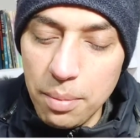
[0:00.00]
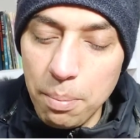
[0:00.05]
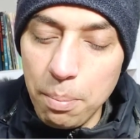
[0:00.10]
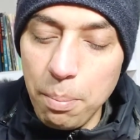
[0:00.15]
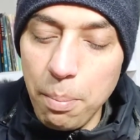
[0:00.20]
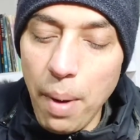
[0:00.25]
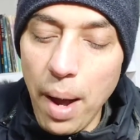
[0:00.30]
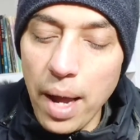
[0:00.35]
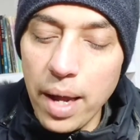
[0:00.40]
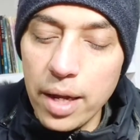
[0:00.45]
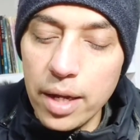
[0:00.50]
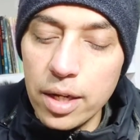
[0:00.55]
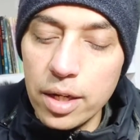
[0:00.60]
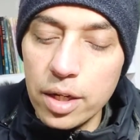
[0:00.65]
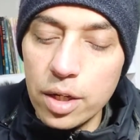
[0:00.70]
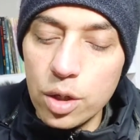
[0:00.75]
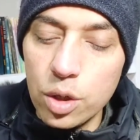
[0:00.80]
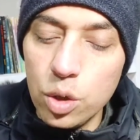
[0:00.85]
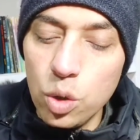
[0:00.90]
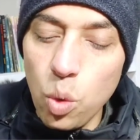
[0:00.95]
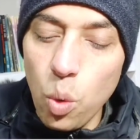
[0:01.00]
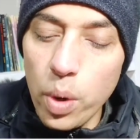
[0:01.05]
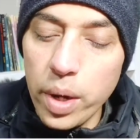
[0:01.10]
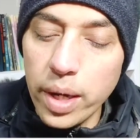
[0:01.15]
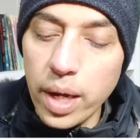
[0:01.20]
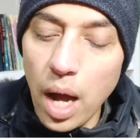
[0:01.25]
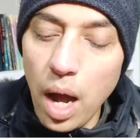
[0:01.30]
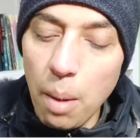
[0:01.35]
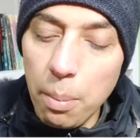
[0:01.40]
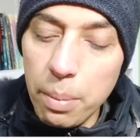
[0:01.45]
by
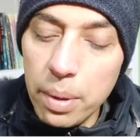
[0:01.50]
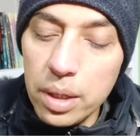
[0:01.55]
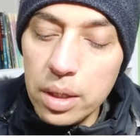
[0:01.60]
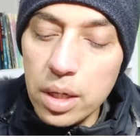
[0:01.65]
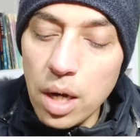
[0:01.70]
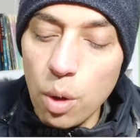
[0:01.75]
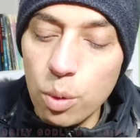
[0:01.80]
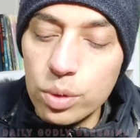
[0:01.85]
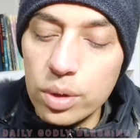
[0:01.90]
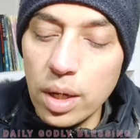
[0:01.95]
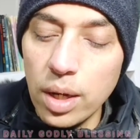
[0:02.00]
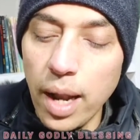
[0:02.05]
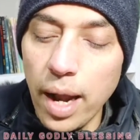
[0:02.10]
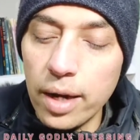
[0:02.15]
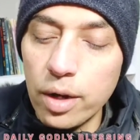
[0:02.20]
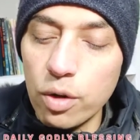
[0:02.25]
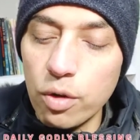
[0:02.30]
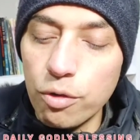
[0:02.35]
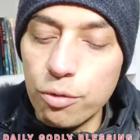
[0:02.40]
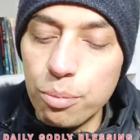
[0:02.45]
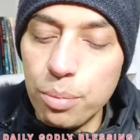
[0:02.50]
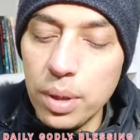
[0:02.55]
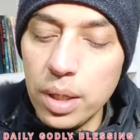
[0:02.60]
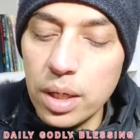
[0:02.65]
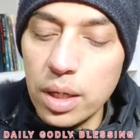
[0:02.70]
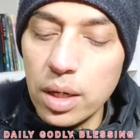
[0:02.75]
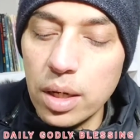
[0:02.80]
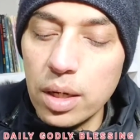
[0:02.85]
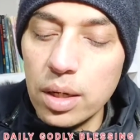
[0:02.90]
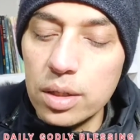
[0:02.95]
going up and down the ladder of
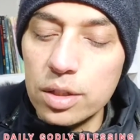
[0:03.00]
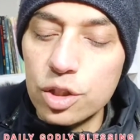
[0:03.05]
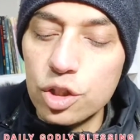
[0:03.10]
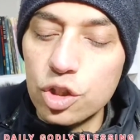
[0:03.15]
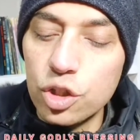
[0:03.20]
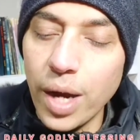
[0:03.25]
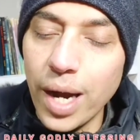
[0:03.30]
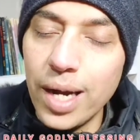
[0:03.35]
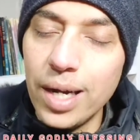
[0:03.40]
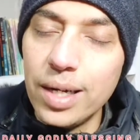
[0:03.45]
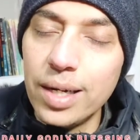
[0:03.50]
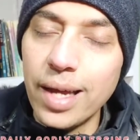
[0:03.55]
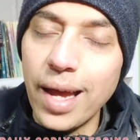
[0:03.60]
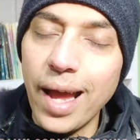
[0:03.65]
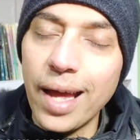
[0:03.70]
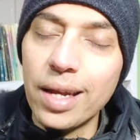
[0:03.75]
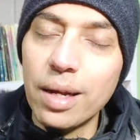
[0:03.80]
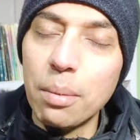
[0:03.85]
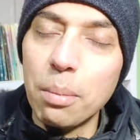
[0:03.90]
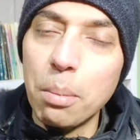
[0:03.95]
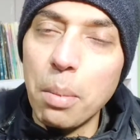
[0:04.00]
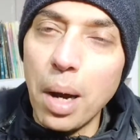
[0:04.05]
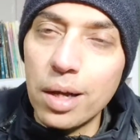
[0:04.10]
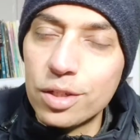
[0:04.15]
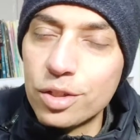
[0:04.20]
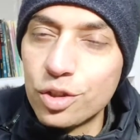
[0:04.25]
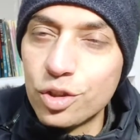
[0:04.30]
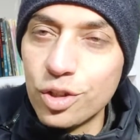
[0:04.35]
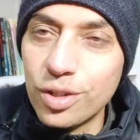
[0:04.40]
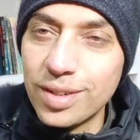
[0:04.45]
being a child and a
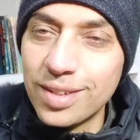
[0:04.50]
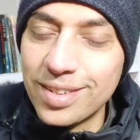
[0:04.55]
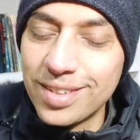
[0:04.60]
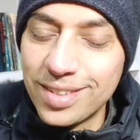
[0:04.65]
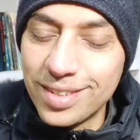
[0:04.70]
master